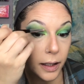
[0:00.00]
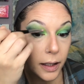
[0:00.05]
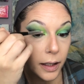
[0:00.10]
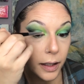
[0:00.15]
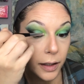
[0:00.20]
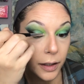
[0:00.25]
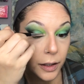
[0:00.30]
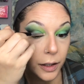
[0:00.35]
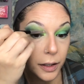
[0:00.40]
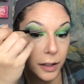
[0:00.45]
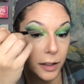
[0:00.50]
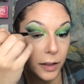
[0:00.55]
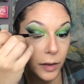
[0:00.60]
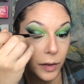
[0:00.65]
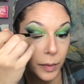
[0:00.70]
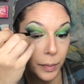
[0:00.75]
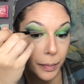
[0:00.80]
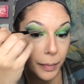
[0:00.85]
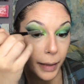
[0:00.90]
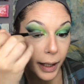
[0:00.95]
and just
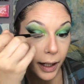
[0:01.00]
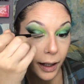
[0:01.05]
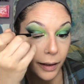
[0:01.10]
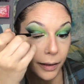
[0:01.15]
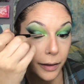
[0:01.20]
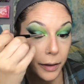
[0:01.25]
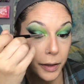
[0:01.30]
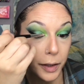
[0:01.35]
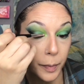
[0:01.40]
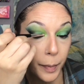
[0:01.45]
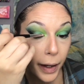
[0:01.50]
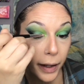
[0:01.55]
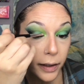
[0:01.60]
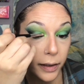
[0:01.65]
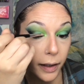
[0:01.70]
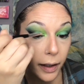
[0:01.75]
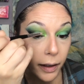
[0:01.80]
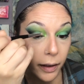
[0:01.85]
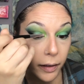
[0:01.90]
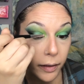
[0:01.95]
make it a little
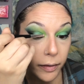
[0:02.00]
spicy.